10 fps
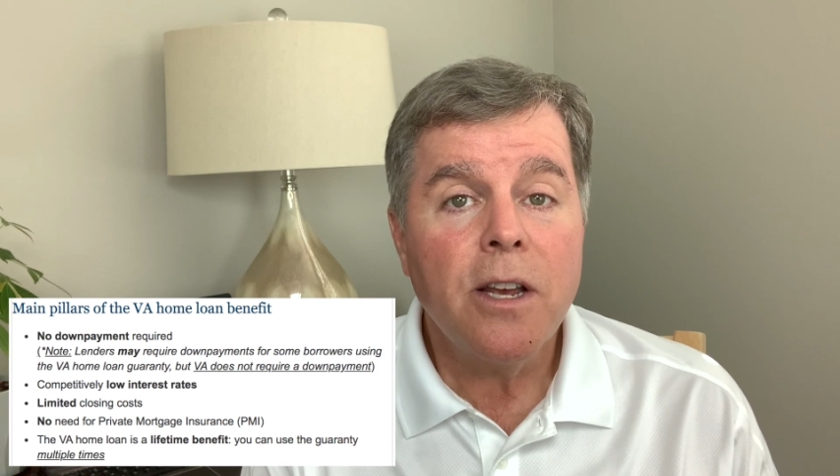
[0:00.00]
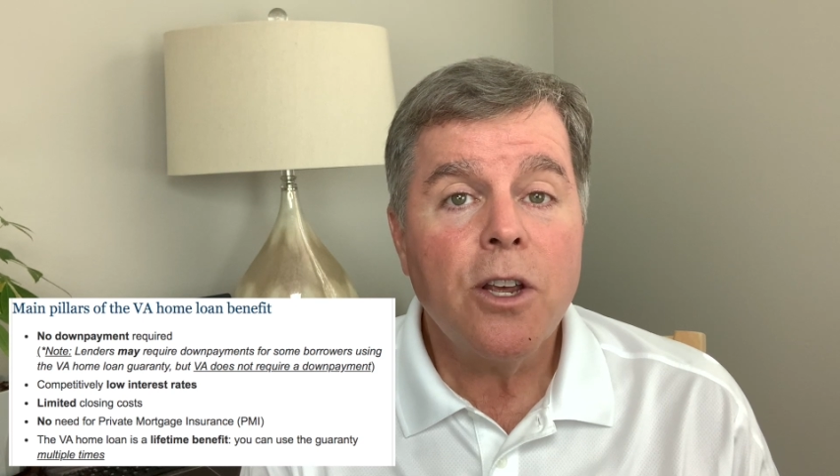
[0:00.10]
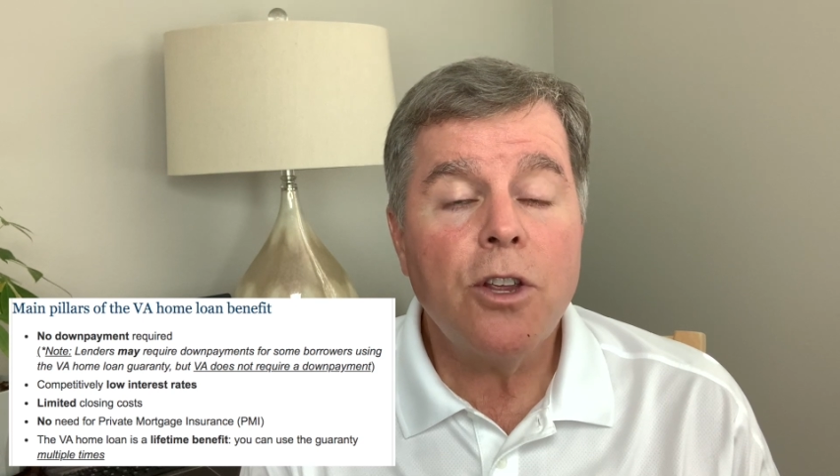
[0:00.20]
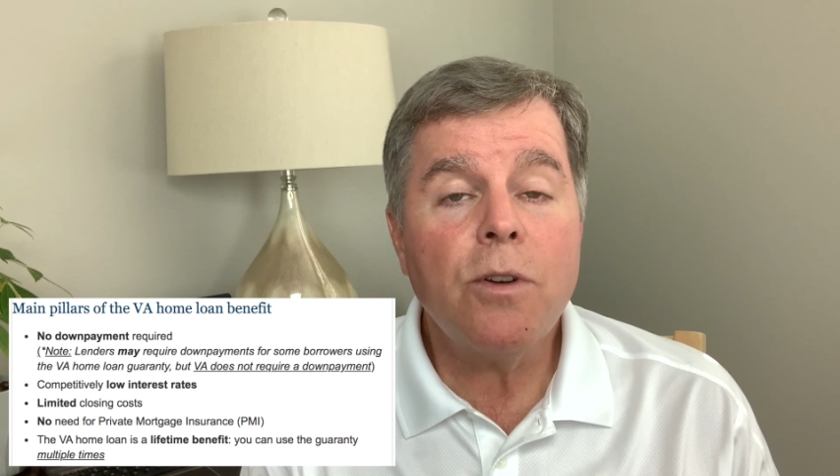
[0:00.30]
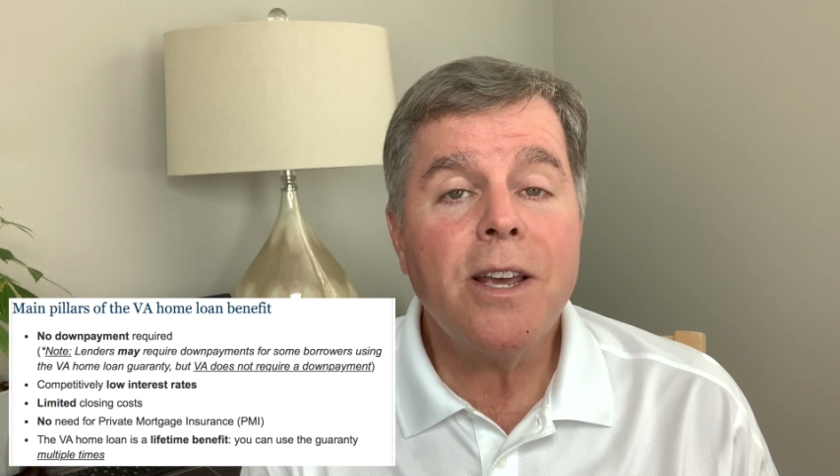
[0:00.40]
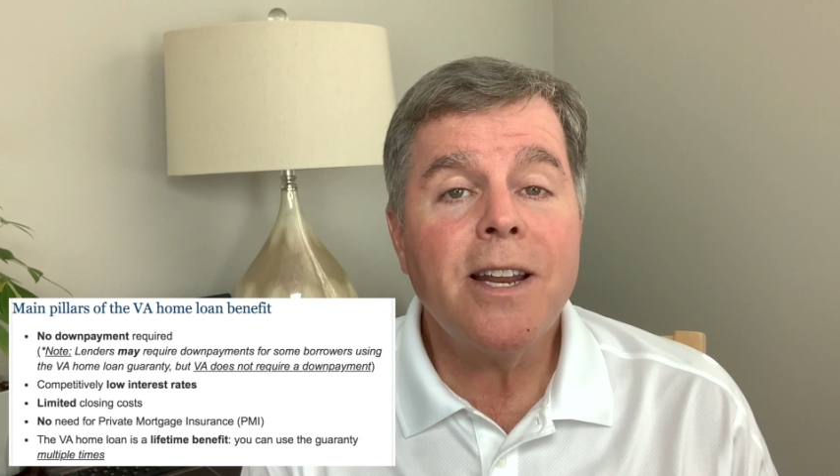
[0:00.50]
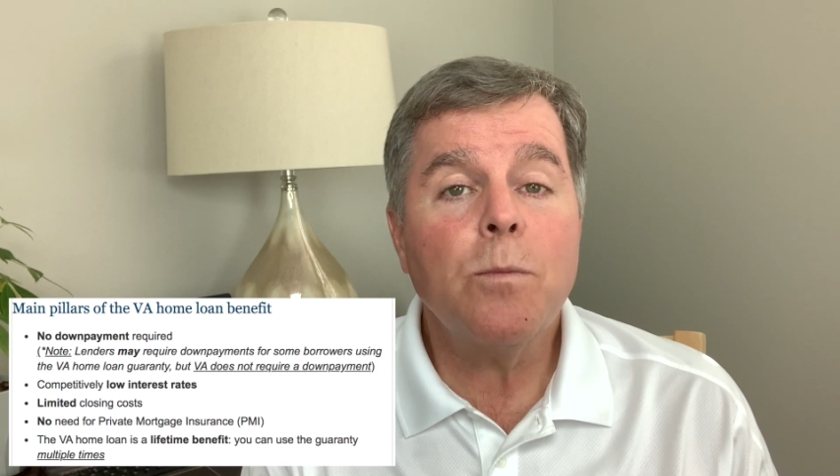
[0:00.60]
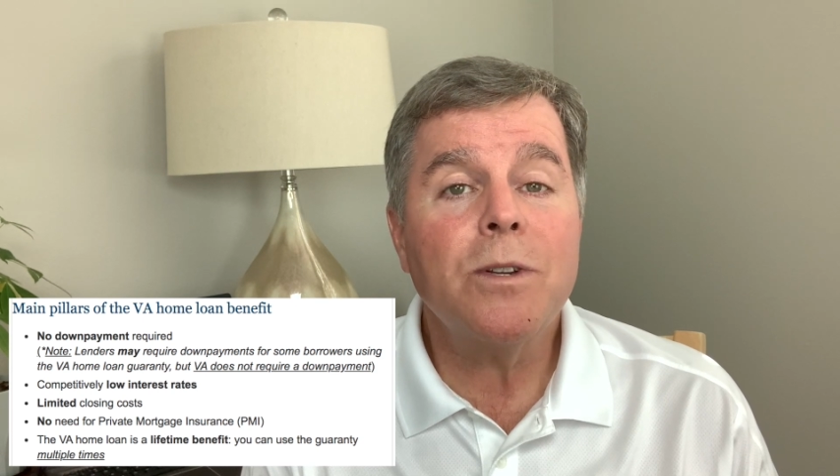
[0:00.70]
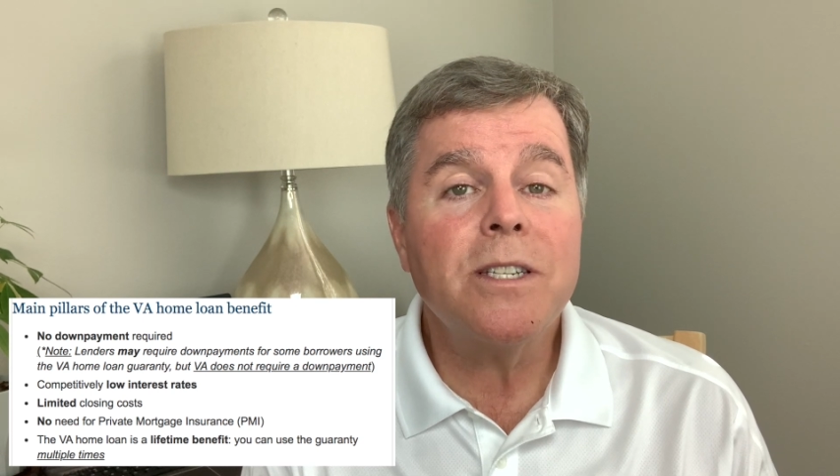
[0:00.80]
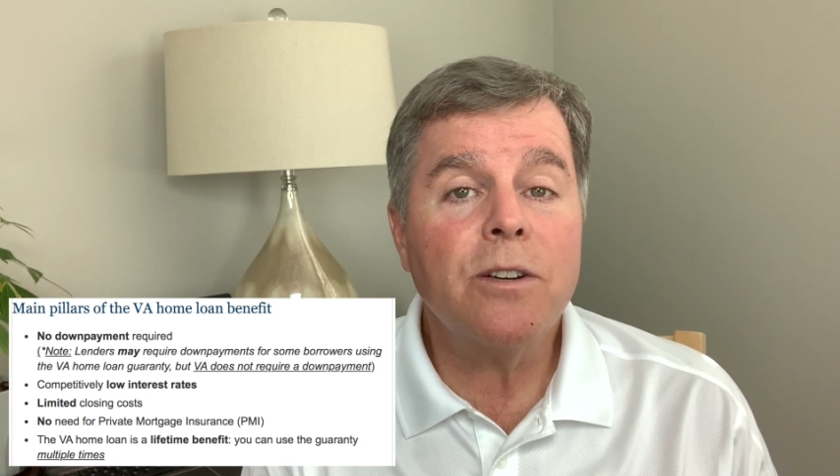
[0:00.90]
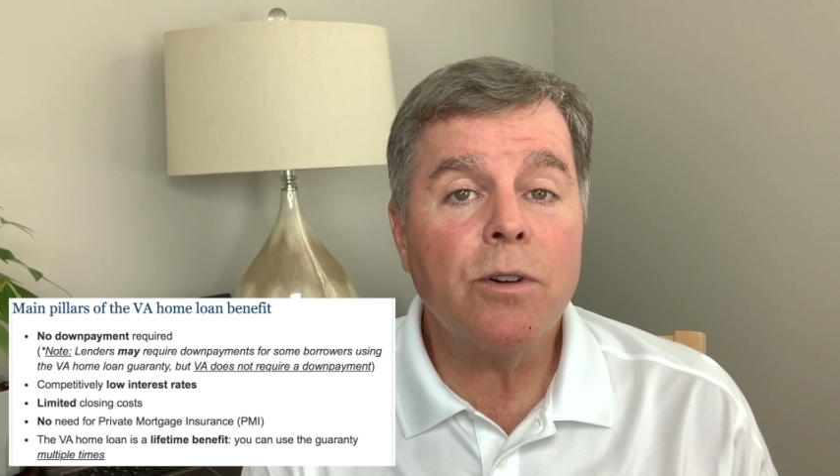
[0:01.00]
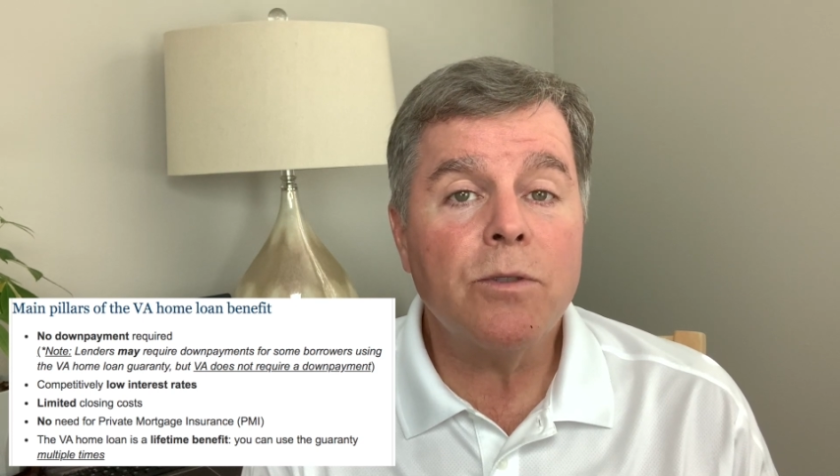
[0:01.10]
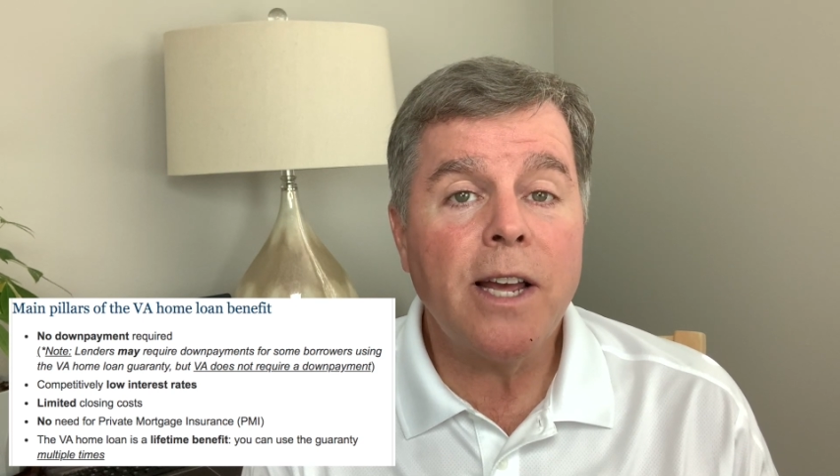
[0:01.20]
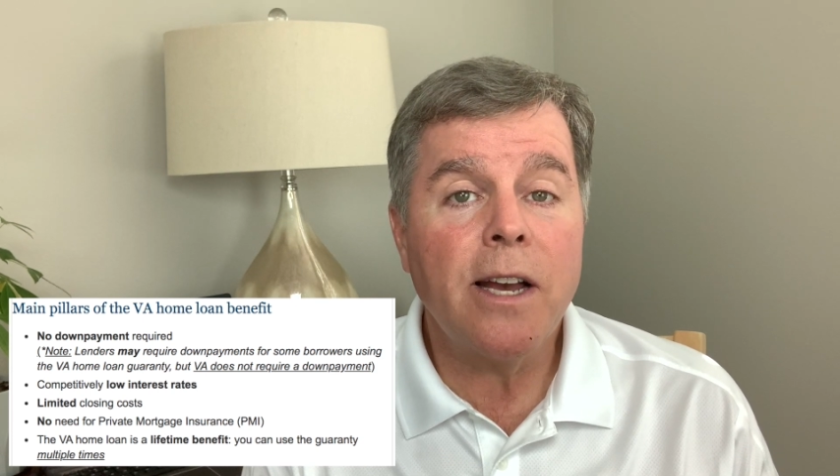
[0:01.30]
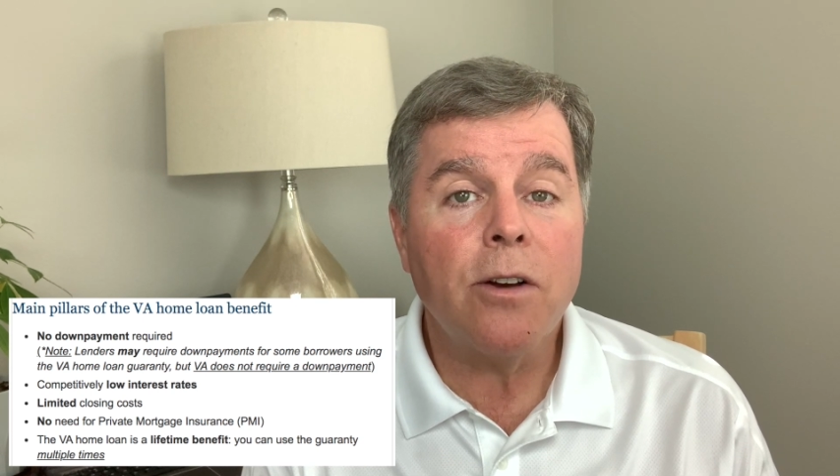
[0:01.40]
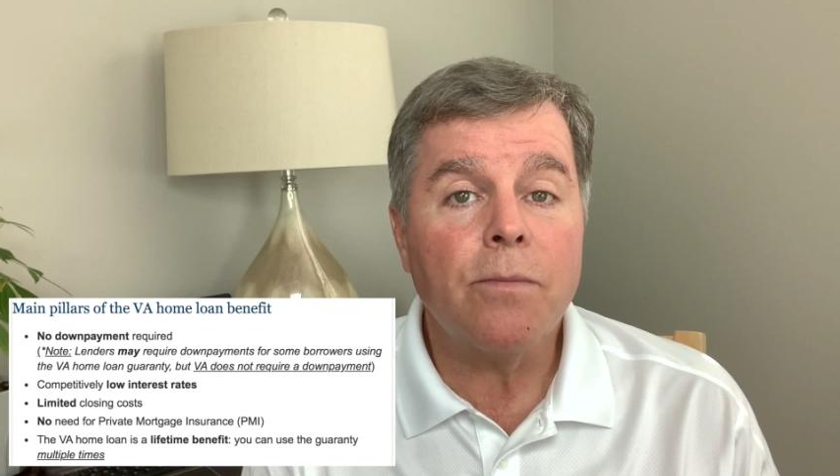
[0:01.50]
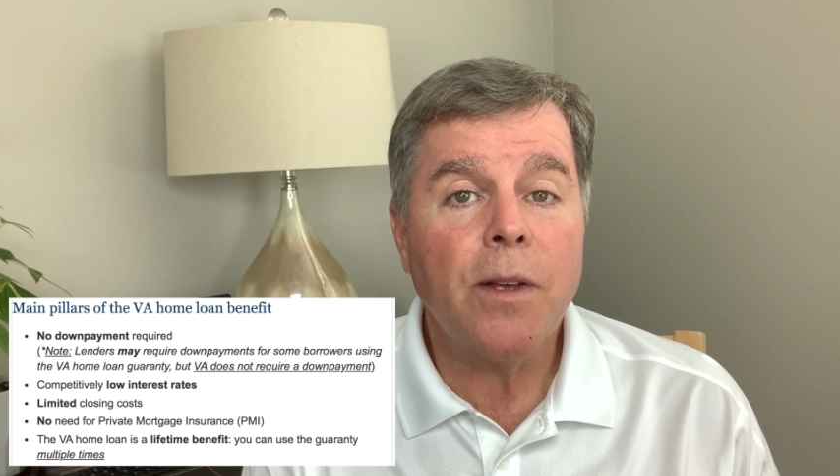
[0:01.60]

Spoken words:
you can get in with zero down.